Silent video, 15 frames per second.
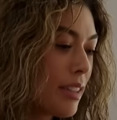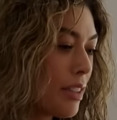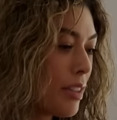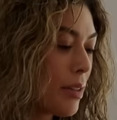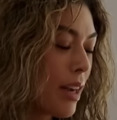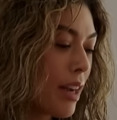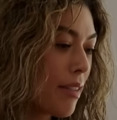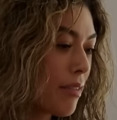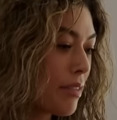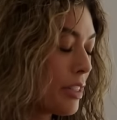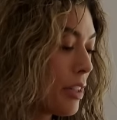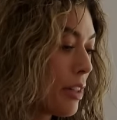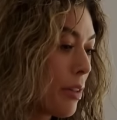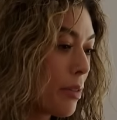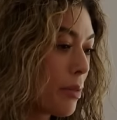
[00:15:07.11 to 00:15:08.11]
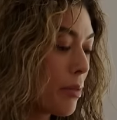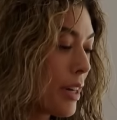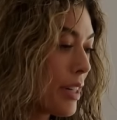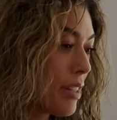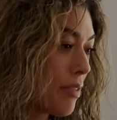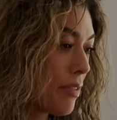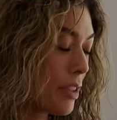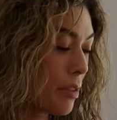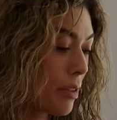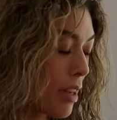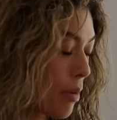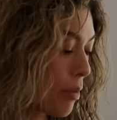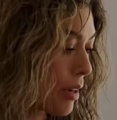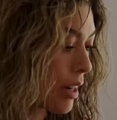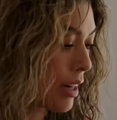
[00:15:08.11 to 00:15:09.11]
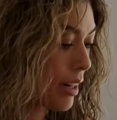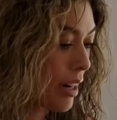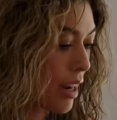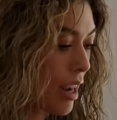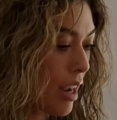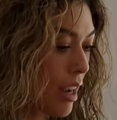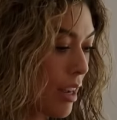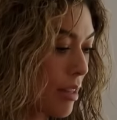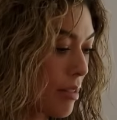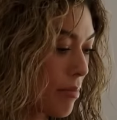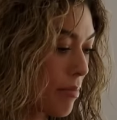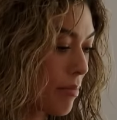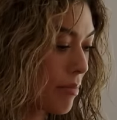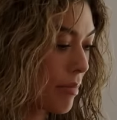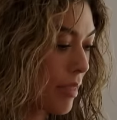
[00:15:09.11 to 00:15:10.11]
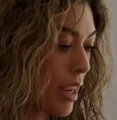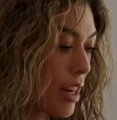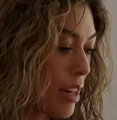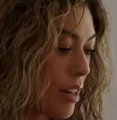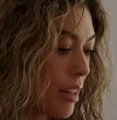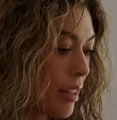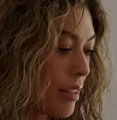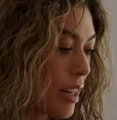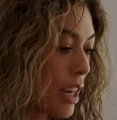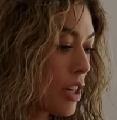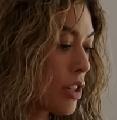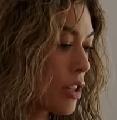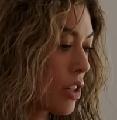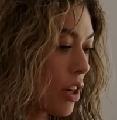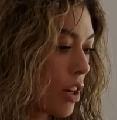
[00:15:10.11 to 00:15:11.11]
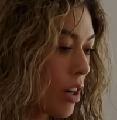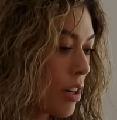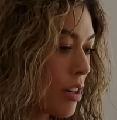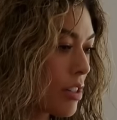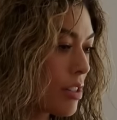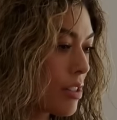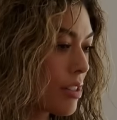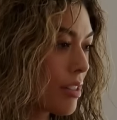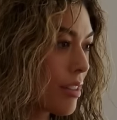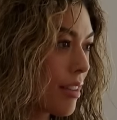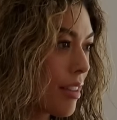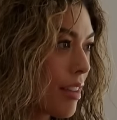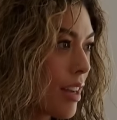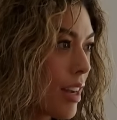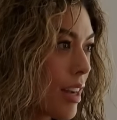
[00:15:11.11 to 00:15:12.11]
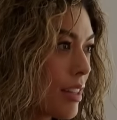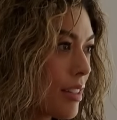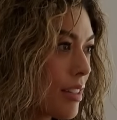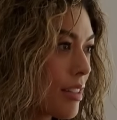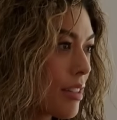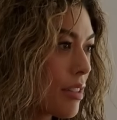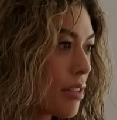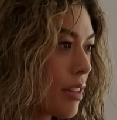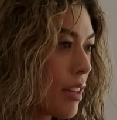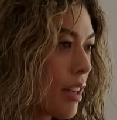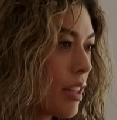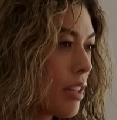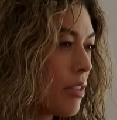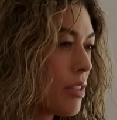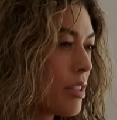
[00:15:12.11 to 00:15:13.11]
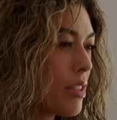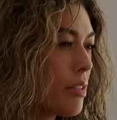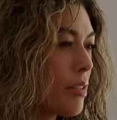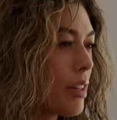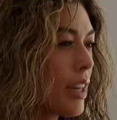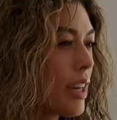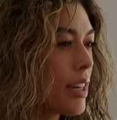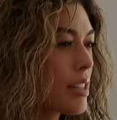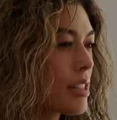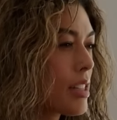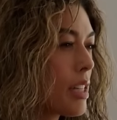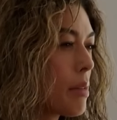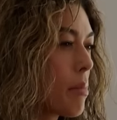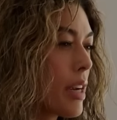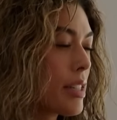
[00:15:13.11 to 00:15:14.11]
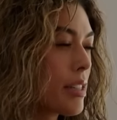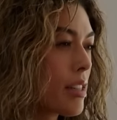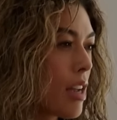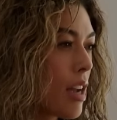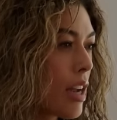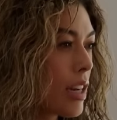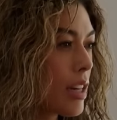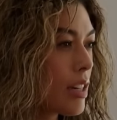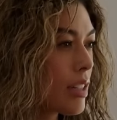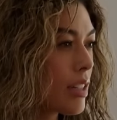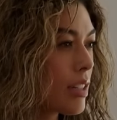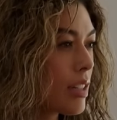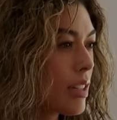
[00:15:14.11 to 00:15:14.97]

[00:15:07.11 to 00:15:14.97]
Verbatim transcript: You have, you know, the right to feel that way. Um, it it just hurts that you still can't see my side.